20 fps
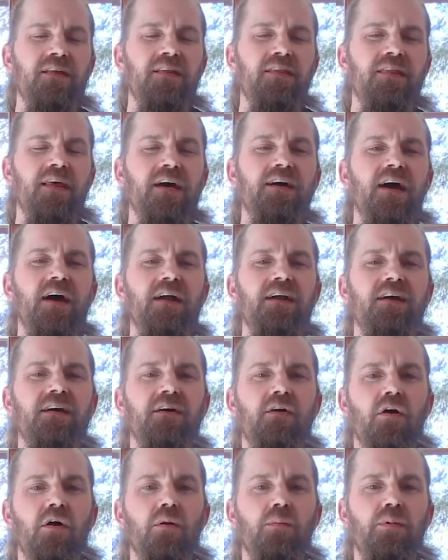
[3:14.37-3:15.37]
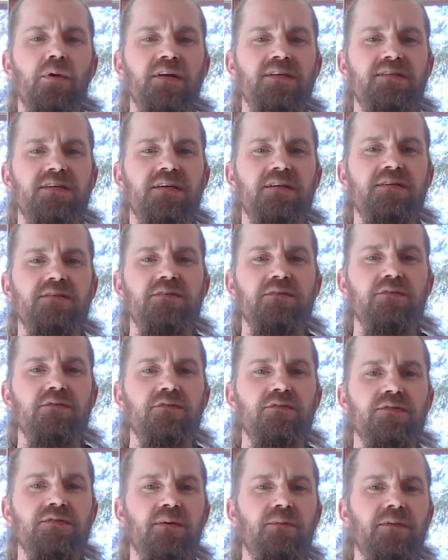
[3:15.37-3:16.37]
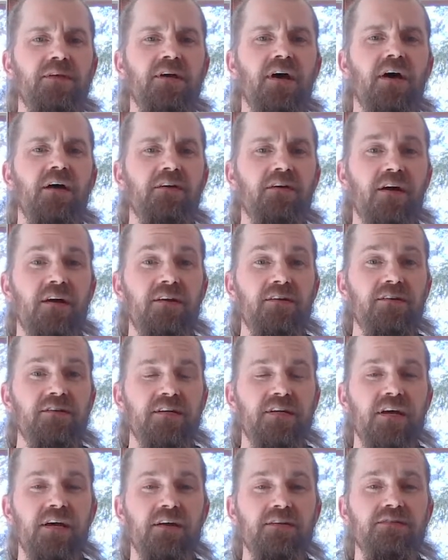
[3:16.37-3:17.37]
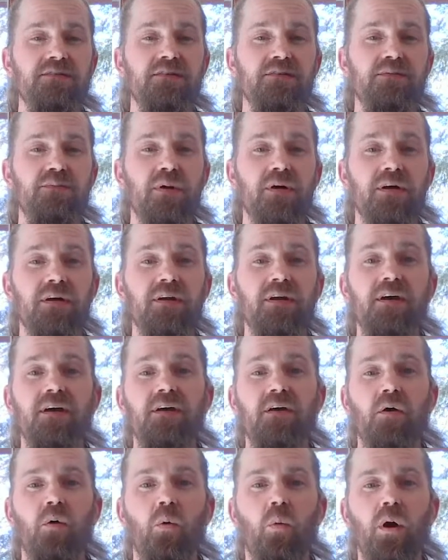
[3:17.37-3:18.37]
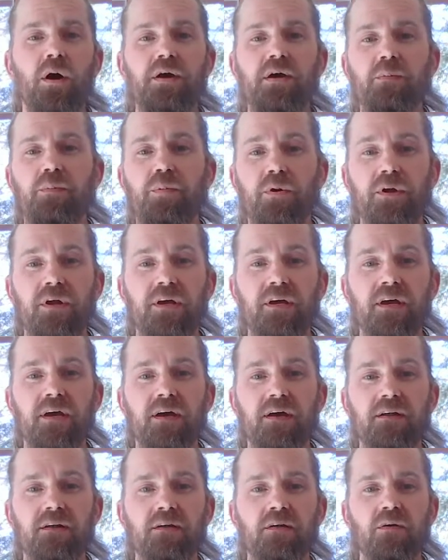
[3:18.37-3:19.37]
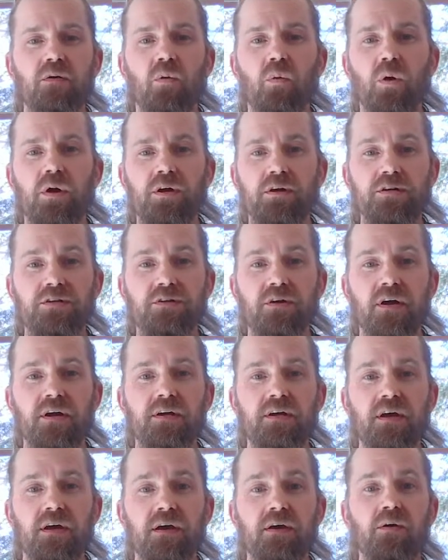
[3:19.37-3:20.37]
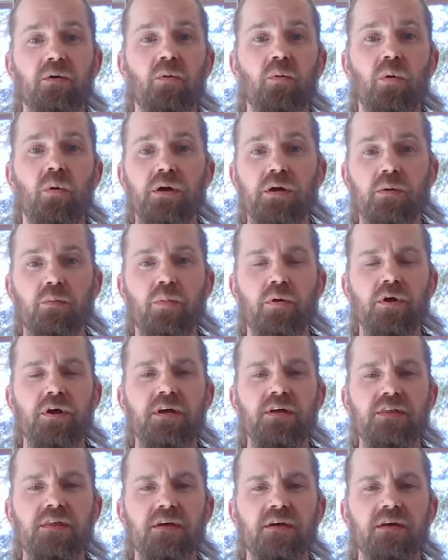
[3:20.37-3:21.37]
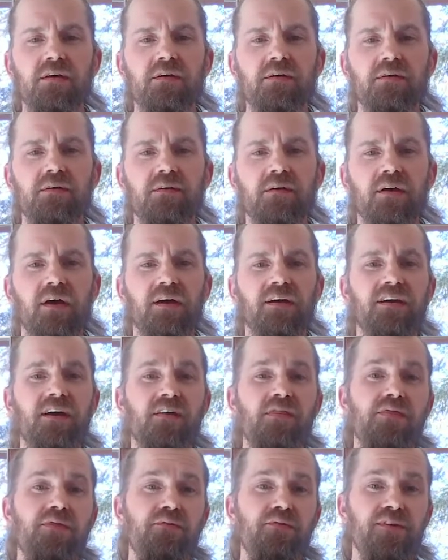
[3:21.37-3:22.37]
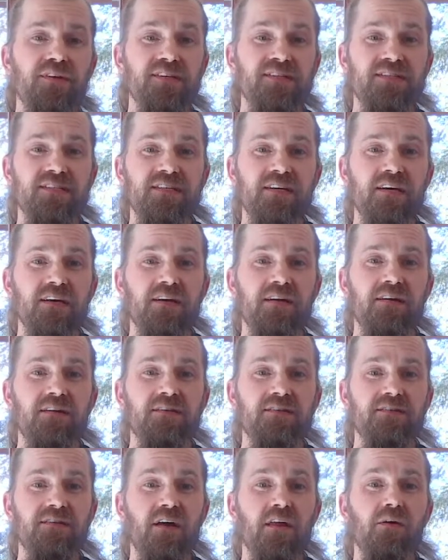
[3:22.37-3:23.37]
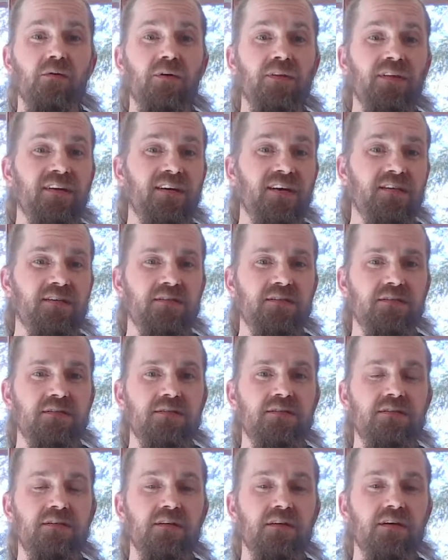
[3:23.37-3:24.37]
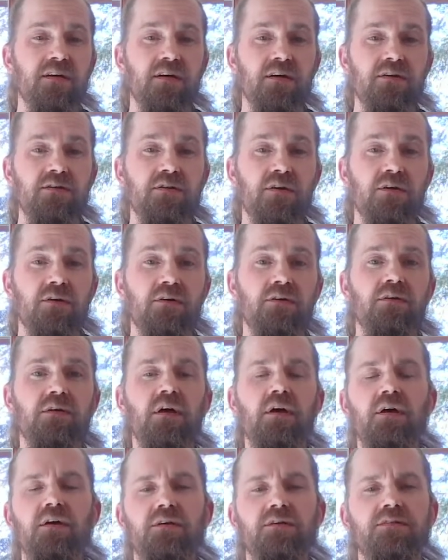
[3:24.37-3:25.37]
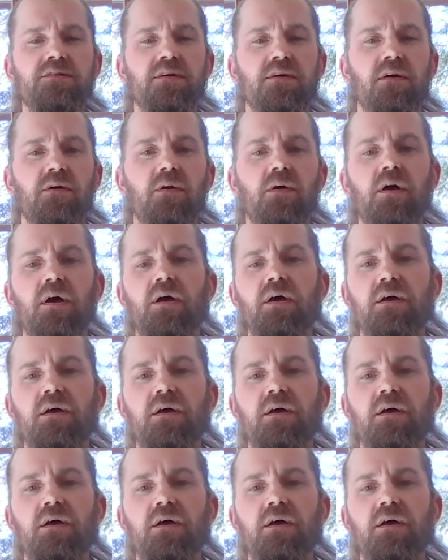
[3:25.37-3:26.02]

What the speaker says: that kind of incorporates into some of the other energy enhancers, but what you're putting in, what you're drinking, what you're breathing, again, through the skin is another one that gets to the internal. So